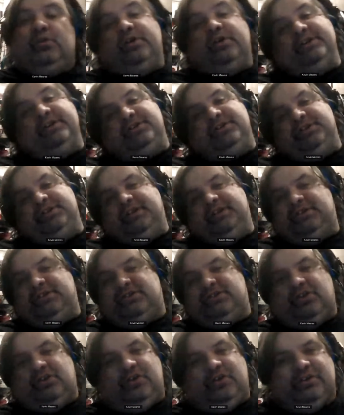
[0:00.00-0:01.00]
Nor did she
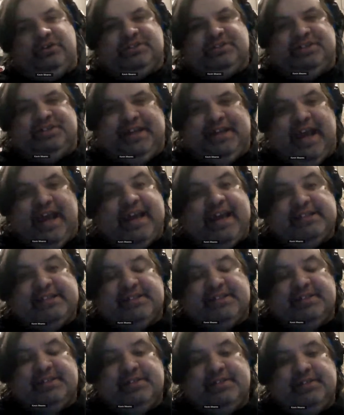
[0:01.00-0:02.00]
teach the girls to
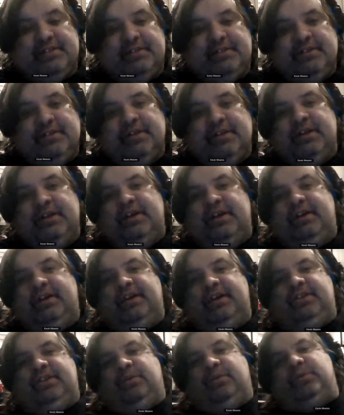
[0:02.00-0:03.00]
dance
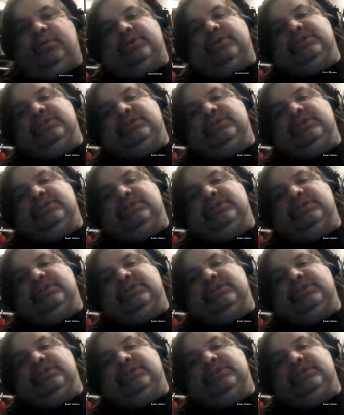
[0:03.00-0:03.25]
in the